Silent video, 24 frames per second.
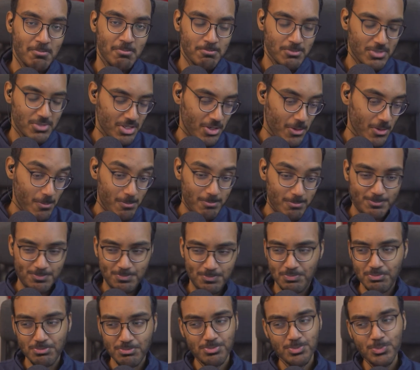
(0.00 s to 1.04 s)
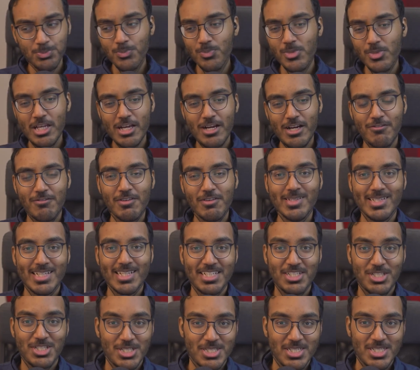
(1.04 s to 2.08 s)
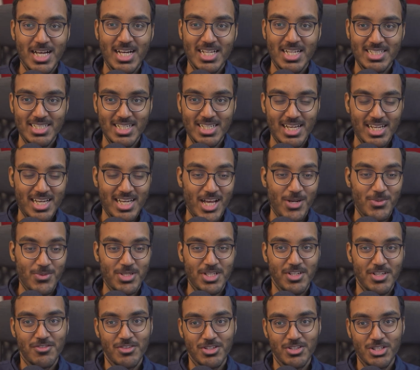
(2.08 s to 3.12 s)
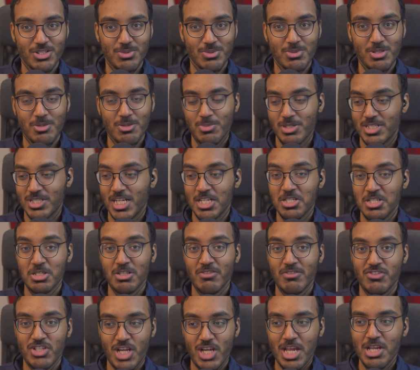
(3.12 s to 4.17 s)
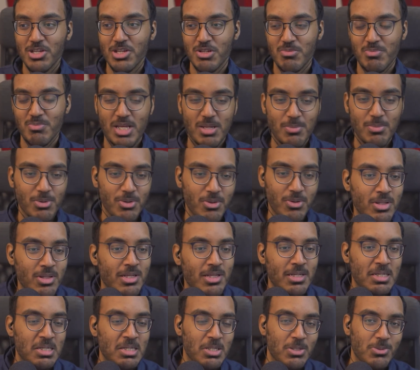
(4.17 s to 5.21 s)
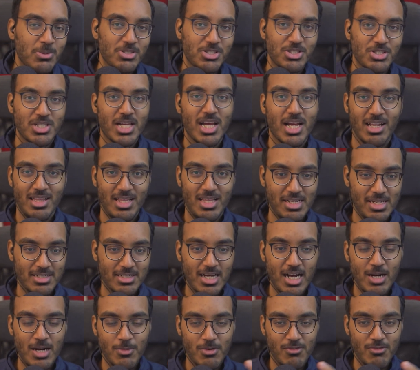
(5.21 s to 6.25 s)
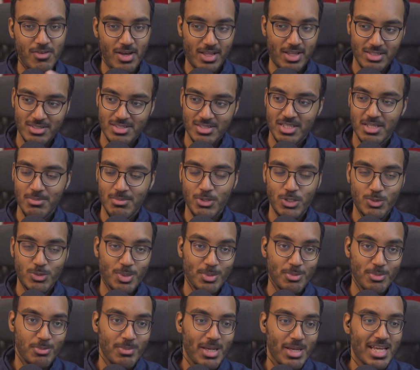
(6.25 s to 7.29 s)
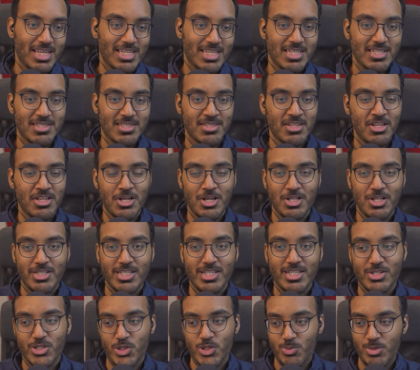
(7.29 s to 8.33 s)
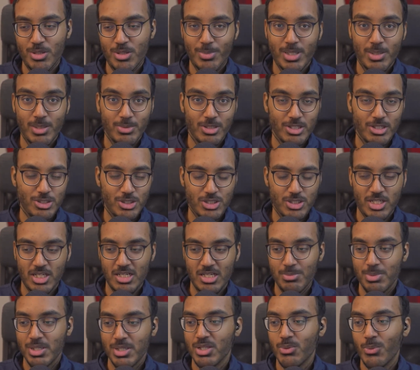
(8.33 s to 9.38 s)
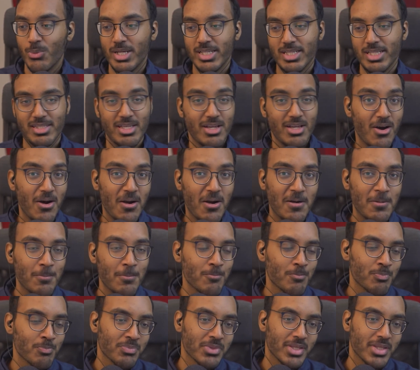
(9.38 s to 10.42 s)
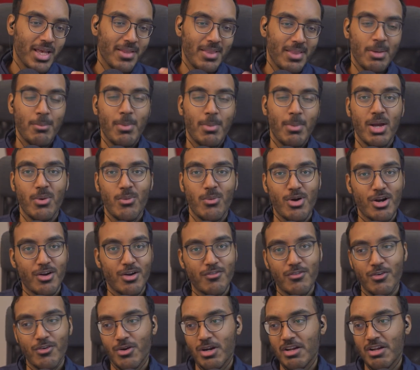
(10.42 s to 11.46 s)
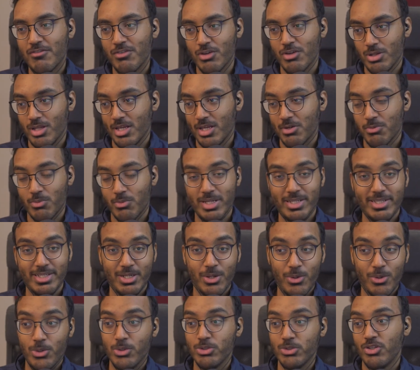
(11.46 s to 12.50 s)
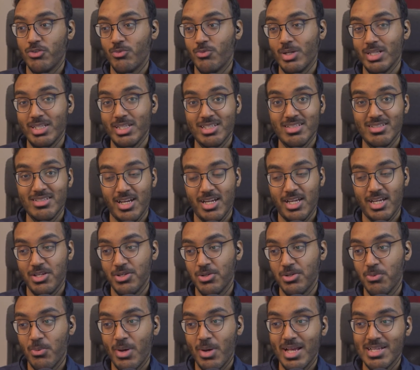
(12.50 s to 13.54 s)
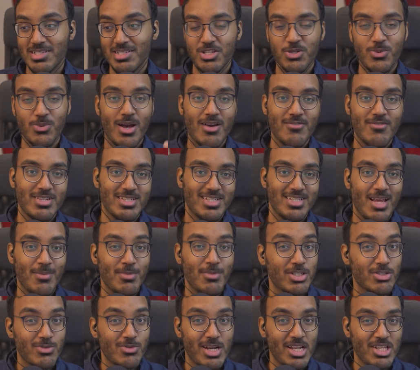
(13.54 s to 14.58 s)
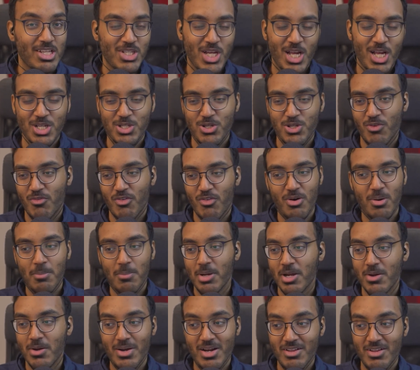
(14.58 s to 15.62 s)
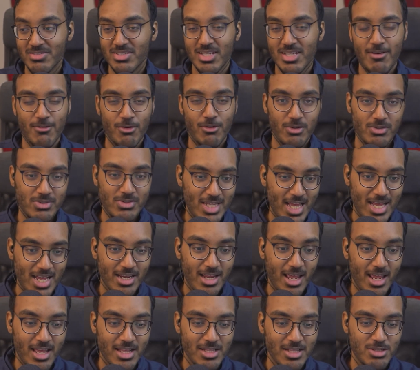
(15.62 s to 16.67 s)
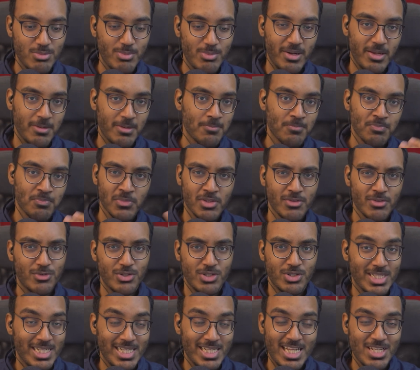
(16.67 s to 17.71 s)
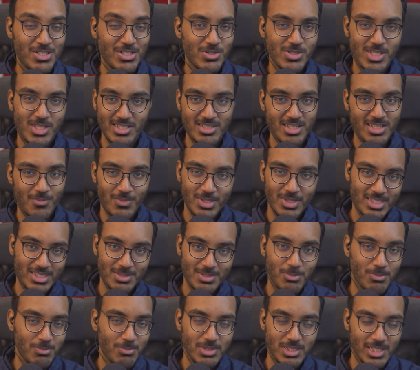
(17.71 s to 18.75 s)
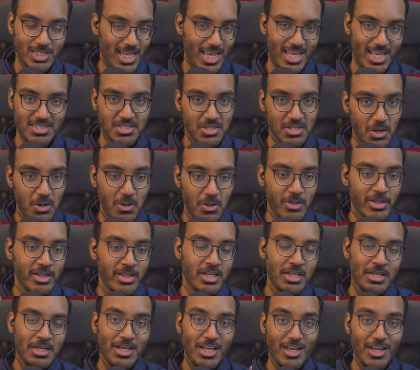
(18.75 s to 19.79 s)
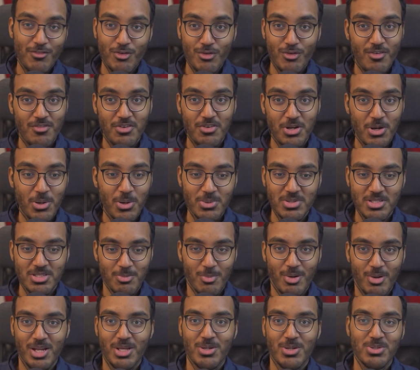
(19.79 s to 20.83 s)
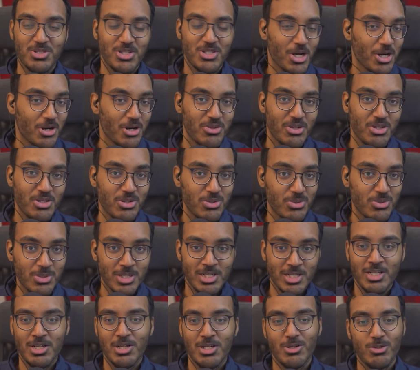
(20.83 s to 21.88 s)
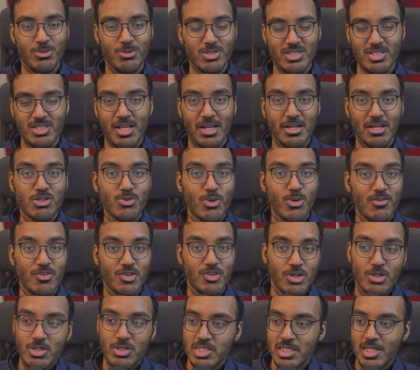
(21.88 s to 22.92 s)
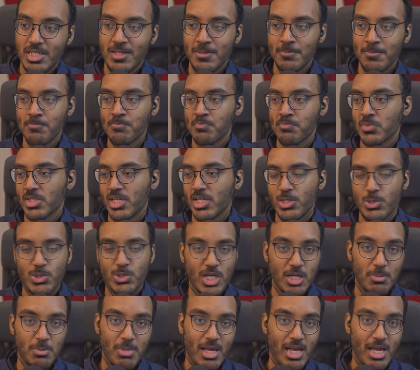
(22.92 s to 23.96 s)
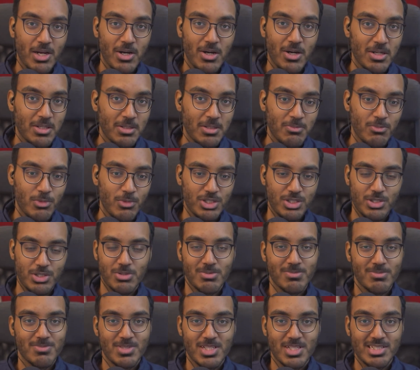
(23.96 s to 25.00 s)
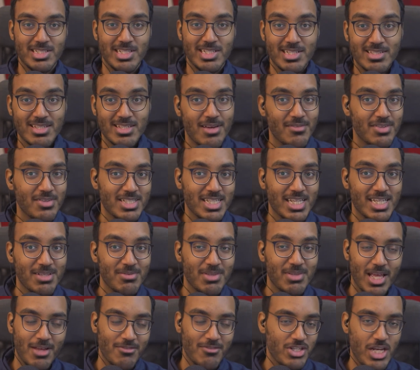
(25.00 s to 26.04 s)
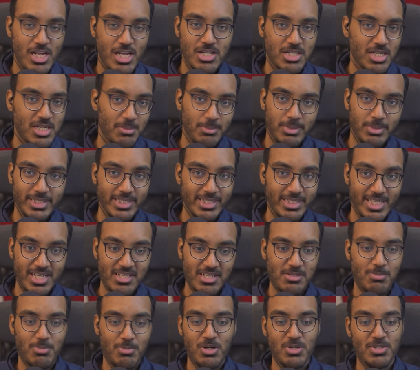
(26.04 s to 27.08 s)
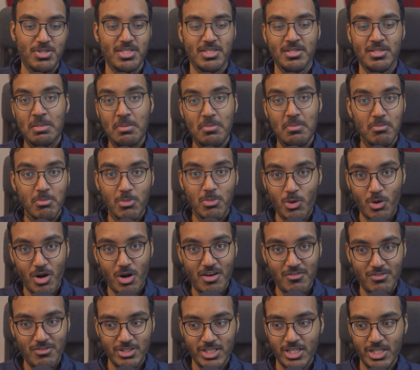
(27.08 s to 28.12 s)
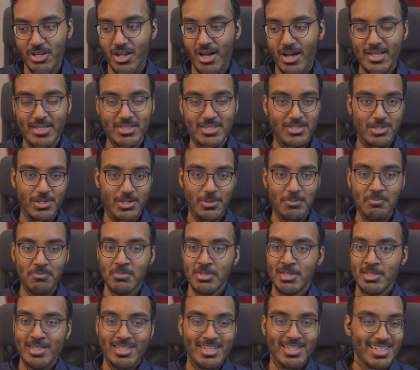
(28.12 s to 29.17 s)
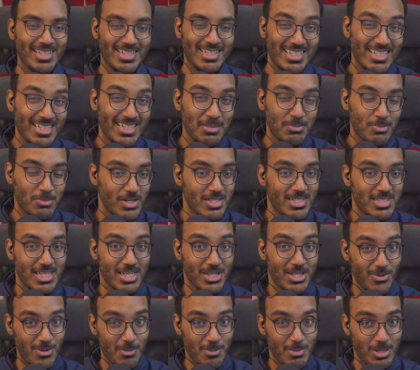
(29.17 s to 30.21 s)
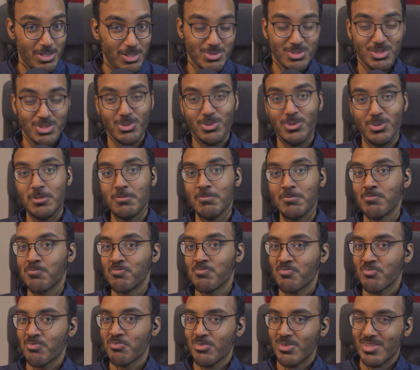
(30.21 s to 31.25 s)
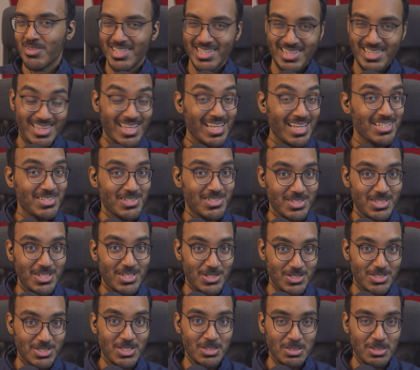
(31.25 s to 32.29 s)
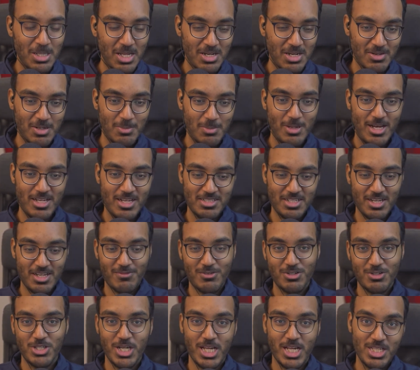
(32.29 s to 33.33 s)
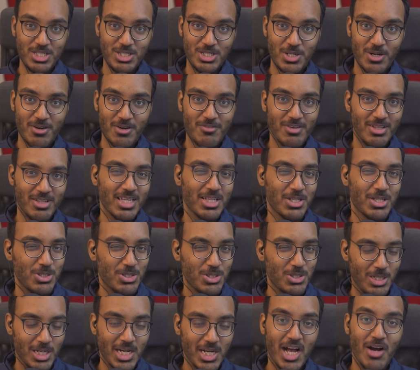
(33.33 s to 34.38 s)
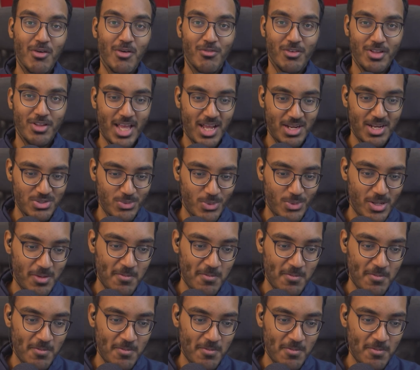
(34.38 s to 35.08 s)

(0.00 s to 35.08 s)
So I feel like she's not accounting for the potential of change in people, which is kind of like a common fallacy that most people make, is they assume that people are just going to be the way that they are, and that might work for if you're like really old or really stuck in your ways and you haven't demonstrated change over a period of several decades. But for teenagers, that's not really the case at all. If you've ever known somebody who's younger than you, who was like 12 or 13, and you check back on them when they're 16, 17, they've changed completely as a person more often than not. So, President, you're in middle school. There's still a lot of capacity for change here. I feel like you should account for that as well.